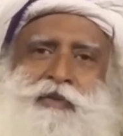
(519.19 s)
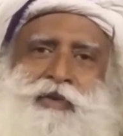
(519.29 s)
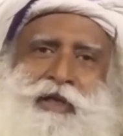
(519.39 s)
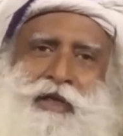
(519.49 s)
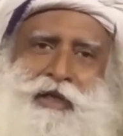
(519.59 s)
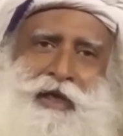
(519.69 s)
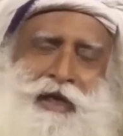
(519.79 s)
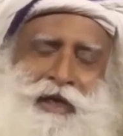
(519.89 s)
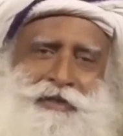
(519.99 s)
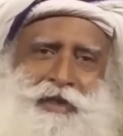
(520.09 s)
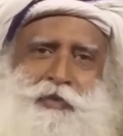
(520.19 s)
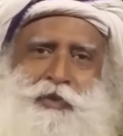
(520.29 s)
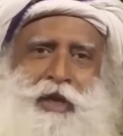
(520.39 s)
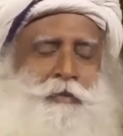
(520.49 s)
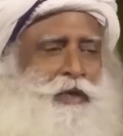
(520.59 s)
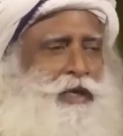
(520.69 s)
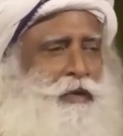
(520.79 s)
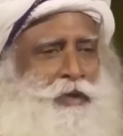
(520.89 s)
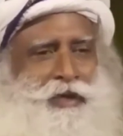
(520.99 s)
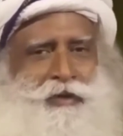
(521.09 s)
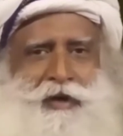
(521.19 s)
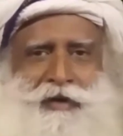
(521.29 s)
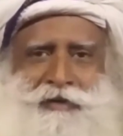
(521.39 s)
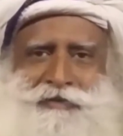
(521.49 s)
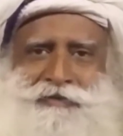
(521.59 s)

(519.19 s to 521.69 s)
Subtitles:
we need some VIP coming or